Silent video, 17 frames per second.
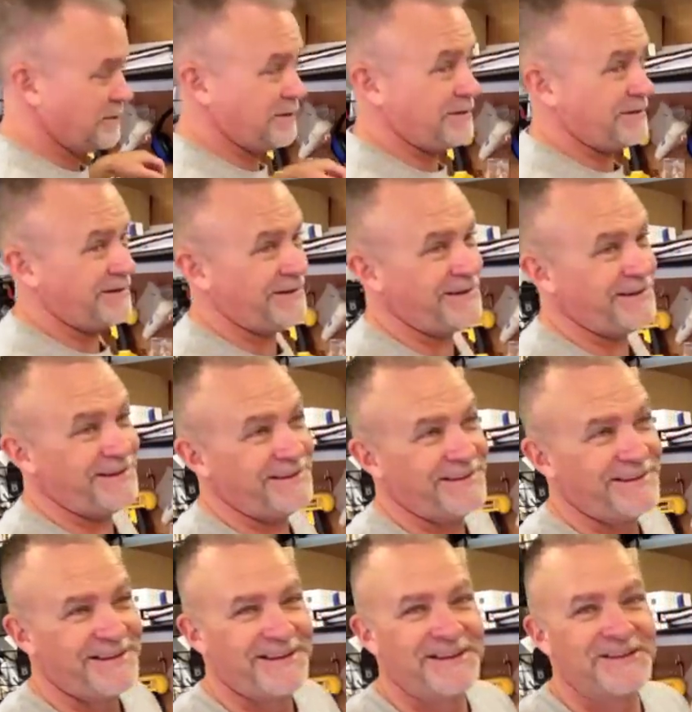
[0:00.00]

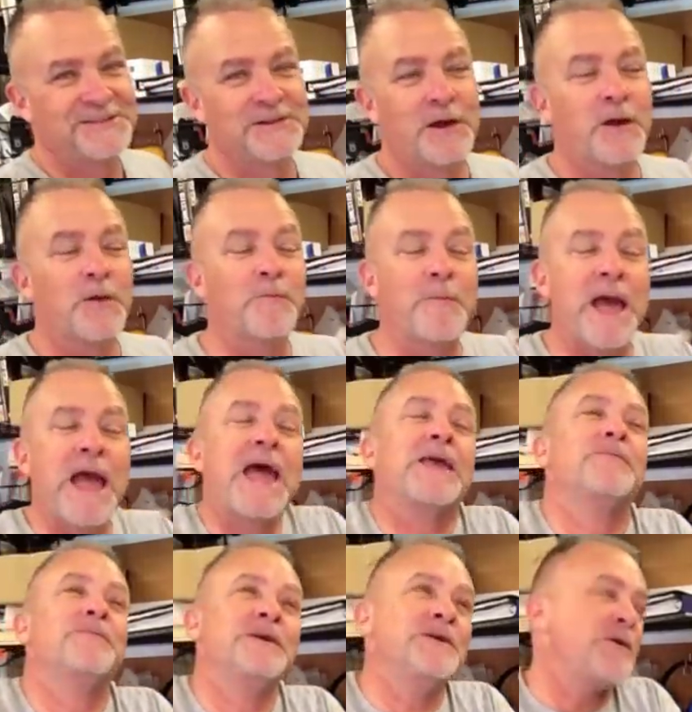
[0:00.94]
It's not a
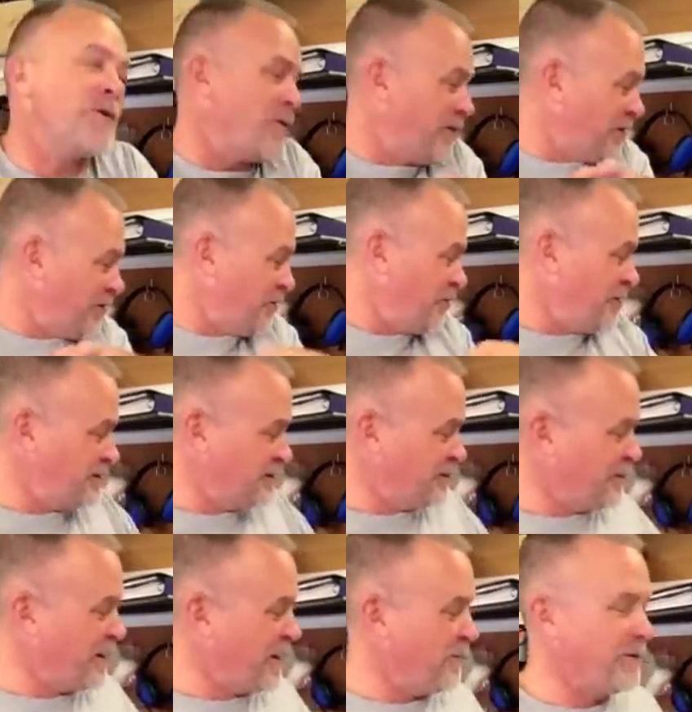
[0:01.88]
bad BO, and I know that's
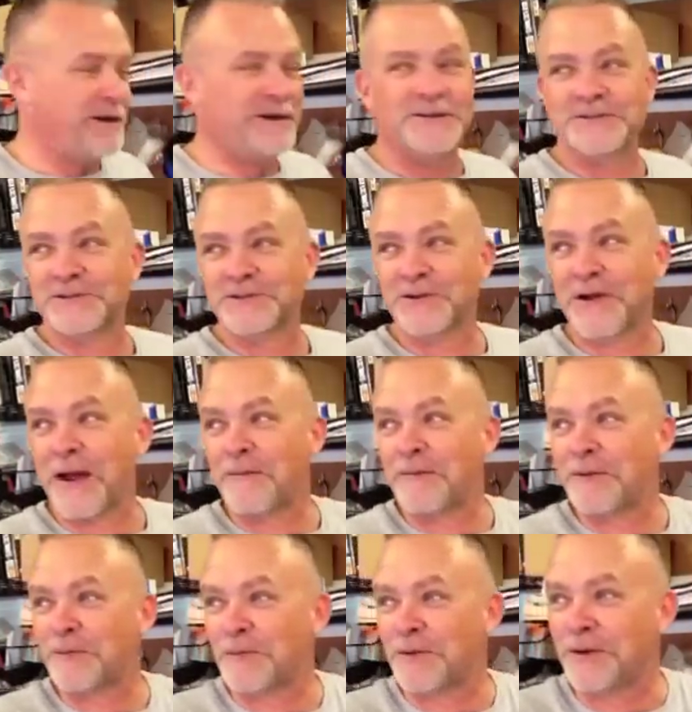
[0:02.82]
a bad way to
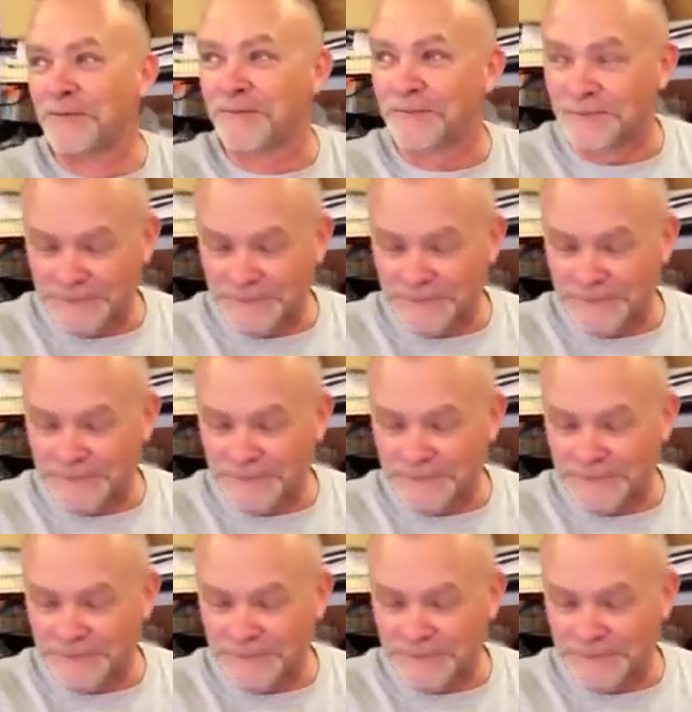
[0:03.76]
describe it, but